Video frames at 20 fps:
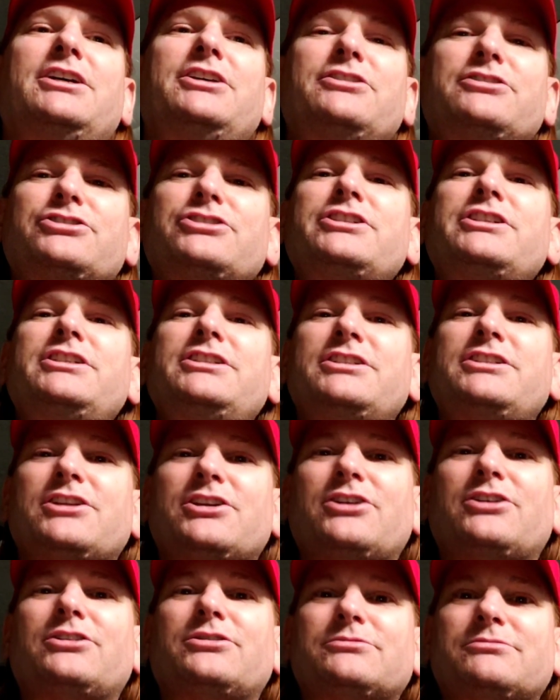usually,
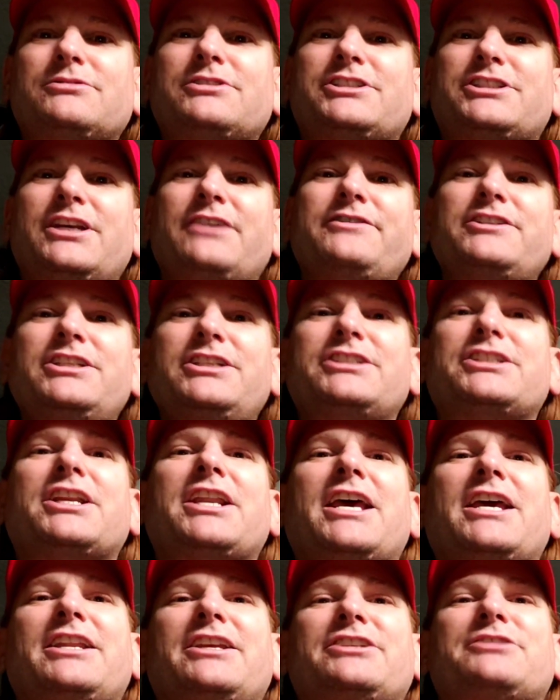70s
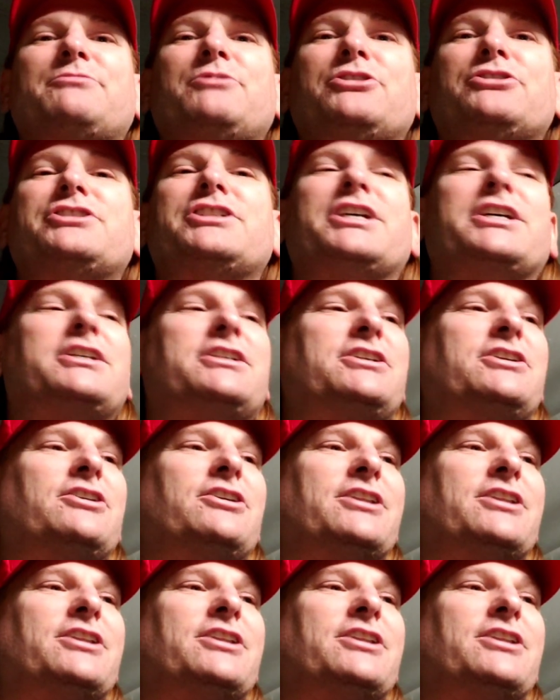and 80s music,